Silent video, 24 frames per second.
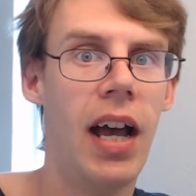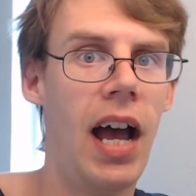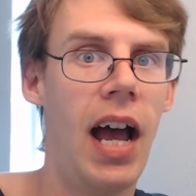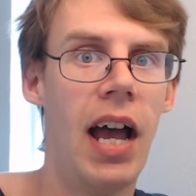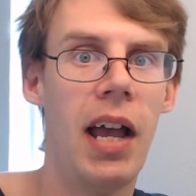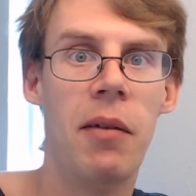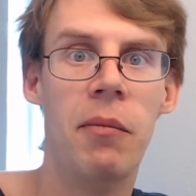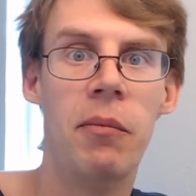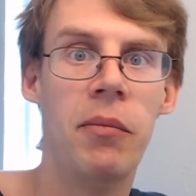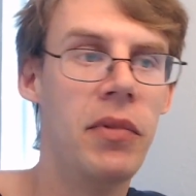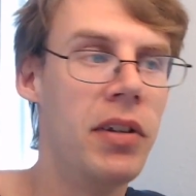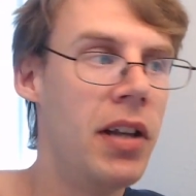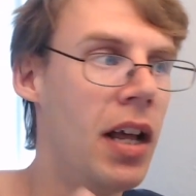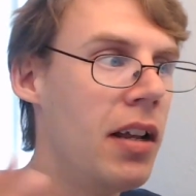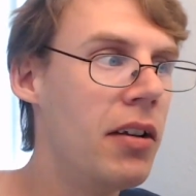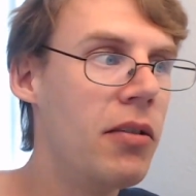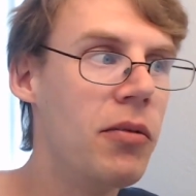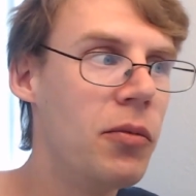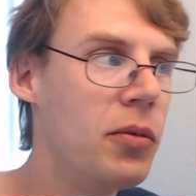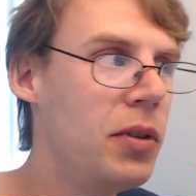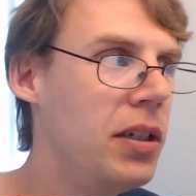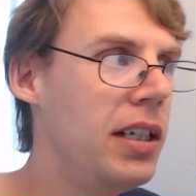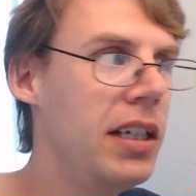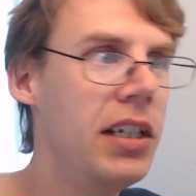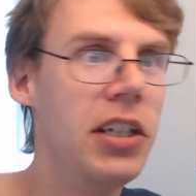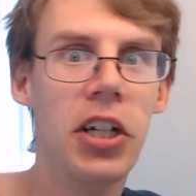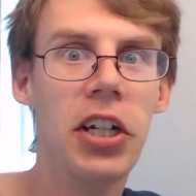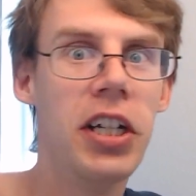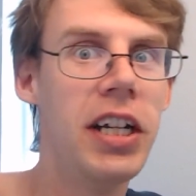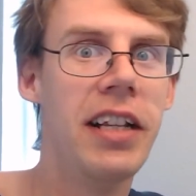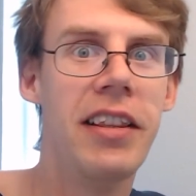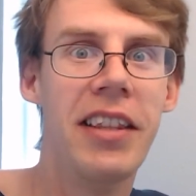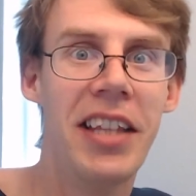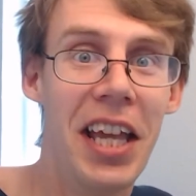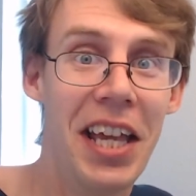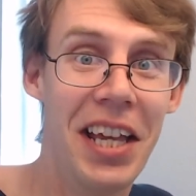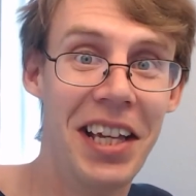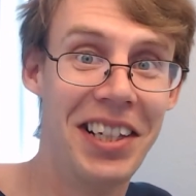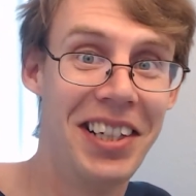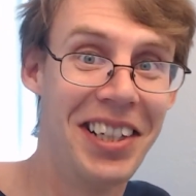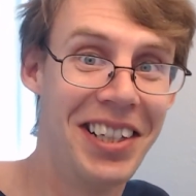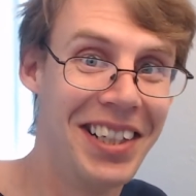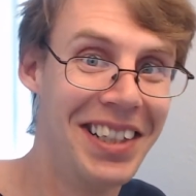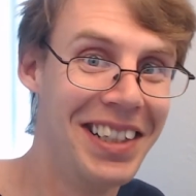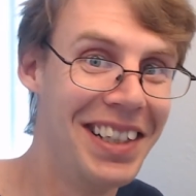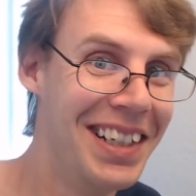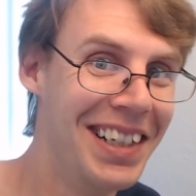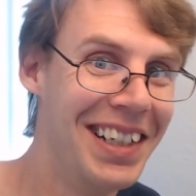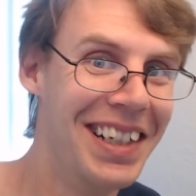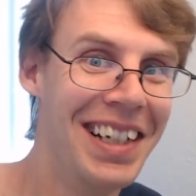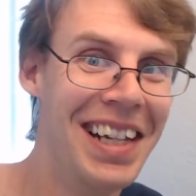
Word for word: I'm not really good at this.